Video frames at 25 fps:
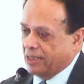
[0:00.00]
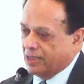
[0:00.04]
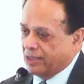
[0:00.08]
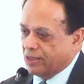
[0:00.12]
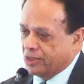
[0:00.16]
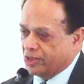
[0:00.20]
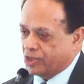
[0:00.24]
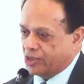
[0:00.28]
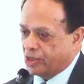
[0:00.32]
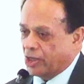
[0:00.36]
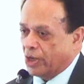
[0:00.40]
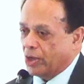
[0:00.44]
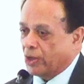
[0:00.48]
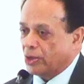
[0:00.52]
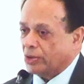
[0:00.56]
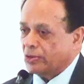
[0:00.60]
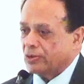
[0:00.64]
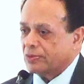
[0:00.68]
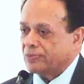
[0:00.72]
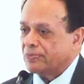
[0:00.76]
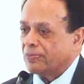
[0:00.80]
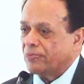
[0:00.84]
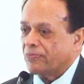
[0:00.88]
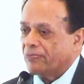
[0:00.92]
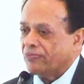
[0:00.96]

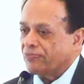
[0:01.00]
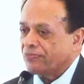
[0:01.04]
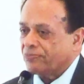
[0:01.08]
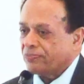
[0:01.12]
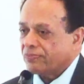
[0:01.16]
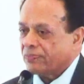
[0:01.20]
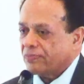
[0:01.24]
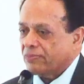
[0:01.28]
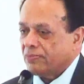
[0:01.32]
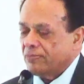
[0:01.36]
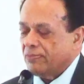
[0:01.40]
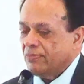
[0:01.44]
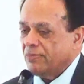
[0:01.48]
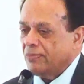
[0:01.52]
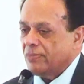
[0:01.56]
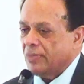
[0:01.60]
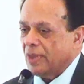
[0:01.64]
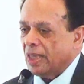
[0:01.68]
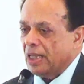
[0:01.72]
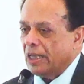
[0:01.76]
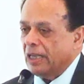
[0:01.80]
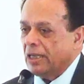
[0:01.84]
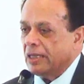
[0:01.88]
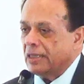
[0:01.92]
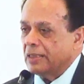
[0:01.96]
So,
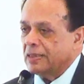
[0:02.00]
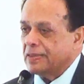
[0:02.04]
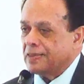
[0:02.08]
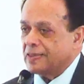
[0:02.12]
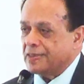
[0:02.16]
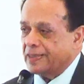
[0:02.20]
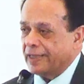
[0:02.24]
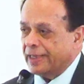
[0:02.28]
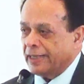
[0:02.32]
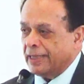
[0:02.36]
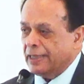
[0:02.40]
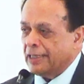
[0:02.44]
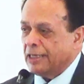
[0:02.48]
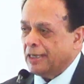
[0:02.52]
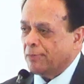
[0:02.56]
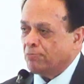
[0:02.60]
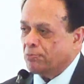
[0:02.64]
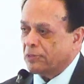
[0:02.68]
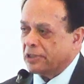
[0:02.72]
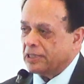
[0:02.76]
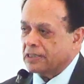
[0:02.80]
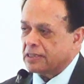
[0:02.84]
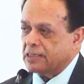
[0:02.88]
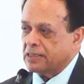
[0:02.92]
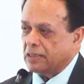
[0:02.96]
take it
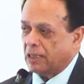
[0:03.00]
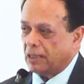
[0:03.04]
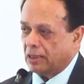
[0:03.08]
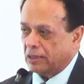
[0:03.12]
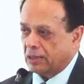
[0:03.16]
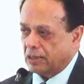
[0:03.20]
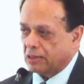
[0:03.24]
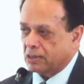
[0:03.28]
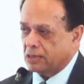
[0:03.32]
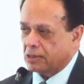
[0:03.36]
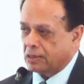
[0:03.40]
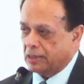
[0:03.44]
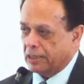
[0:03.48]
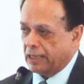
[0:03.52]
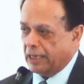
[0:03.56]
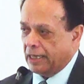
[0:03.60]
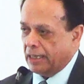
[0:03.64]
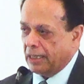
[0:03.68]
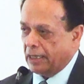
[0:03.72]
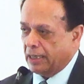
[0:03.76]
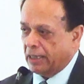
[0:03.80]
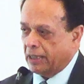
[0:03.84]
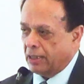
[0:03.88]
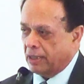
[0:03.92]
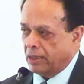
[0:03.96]
up this
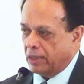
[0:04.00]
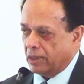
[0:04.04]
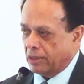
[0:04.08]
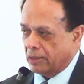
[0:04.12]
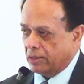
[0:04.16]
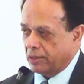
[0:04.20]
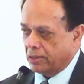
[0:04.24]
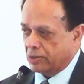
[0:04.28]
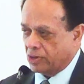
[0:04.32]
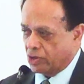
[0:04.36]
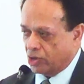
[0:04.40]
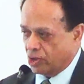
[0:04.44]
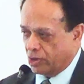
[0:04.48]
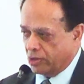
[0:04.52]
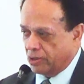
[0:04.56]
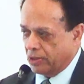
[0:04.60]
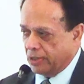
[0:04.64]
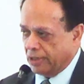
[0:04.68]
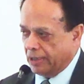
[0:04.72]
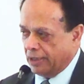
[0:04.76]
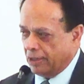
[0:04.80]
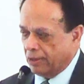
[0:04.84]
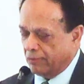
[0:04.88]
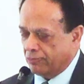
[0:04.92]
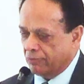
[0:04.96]
understanding in the
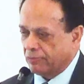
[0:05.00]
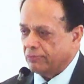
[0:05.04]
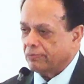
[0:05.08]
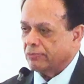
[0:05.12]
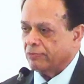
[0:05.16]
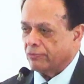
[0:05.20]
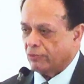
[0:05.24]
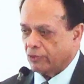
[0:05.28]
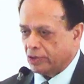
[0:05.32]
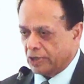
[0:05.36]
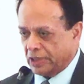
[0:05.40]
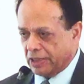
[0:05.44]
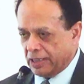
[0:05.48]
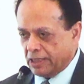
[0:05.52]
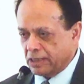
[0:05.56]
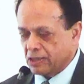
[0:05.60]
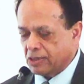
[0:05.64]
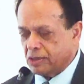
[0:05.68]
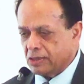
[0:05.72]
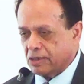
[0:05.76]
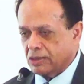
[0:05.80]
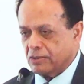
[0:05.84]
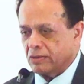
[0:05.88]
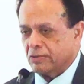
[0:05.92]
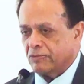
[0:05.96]
journey with
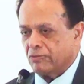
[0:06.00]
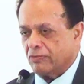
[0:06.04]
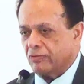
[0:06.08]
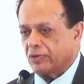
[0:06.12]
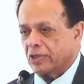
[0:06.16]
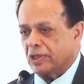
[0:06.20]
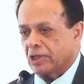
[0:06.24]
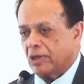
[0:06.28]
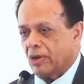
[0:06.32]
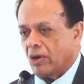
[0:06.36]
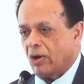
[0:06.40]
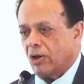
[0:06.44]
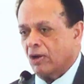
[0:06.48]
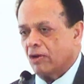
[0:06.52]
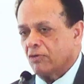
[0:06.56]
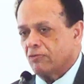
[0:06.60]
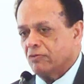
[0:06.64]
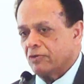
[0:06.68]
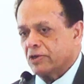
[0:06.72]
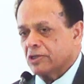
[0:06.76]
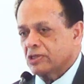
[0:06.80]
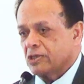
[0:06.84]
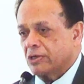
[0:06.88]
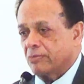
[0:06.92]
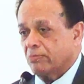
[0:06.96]
this, with all
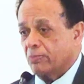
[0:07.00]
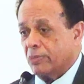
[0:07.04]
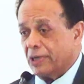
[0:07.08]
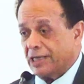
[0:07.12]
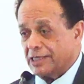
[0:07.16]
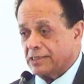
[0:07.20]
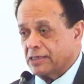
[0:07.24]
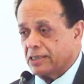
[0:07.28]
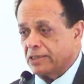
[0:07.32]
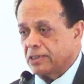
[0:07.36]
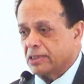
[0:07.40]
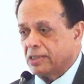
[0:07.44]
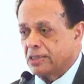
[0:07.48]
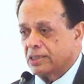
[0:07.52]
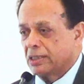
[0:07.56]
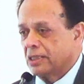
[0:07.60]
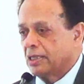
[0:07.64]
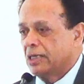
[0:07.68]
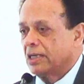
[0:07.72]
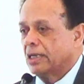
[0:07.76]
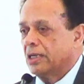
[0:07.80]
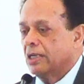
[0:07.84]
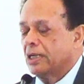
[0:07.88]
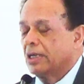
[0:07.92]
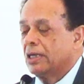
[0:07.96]
of us are blessed
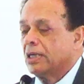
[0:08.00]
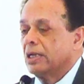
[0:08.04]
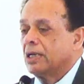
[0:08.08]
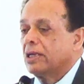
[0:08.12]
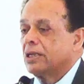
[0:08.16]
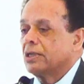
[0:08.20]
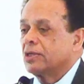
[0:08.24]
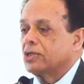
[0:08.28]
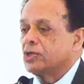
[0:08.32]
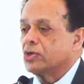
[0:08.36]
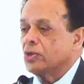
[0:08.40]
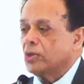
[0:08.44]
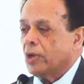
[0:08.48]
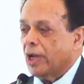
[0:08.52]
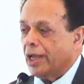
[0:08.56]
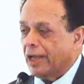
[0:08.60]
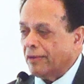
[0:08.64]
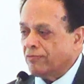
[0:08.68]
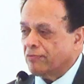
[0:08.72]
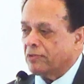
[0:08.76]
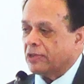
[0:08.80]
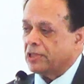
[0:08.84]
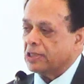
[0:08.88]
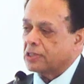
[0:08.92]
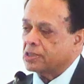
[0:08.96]
to
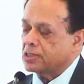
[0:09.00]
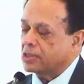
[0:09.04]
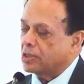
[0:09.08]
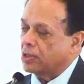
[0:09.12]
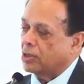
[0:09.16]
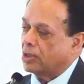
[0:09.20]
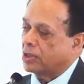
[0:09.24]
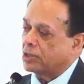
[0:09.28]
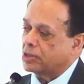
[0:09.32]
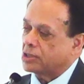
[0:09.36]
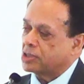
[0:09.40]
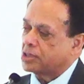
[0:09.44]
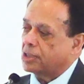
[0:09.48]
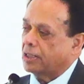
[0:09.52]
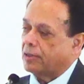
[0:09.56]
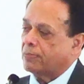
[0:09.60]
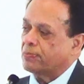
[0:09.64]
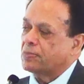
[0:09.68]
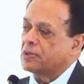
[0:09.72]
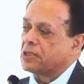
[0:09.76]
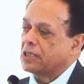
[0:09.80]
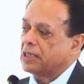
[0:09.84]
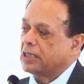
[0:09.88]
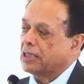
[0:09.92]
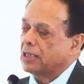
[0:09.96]
have this
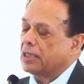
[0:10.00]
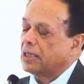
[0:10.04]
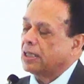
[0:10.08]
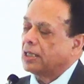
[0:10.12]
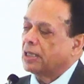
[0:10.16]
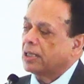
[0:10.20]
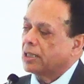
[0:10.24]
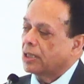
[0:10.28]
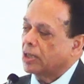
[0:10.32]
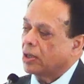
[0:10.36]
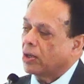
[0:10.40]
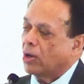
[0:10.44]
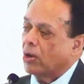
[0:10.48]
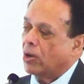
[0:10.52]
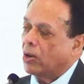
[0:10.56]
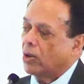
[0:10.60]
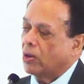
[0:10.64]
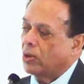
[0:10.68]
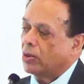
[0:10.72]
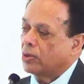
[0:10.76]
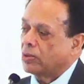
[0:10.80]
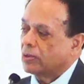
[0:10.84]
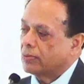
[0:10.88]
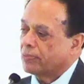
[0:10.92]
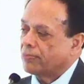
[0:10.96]
concept
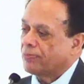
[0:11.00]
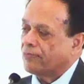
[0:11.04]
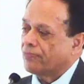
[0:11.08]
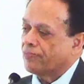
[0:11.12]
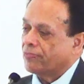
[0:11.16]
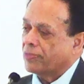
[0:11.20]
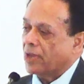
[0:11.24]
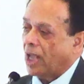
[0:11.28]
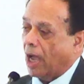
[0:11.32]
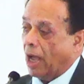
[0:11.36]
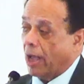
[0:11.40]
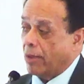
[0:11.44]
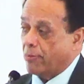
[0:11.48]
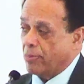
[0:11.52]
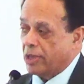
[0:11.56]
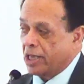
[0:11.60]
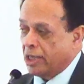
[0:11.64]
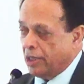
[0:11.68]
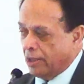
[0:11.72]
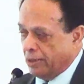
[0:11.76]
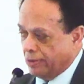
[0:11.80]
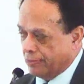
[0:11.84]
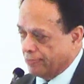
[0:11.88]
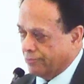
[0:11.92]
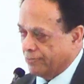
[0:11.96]
called
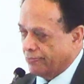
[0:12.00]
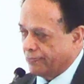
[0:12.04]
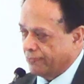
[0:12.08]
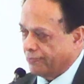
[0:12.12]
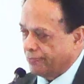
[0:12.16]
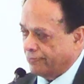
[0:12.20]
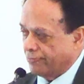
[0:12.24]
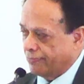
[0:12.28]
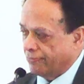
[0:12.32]
IB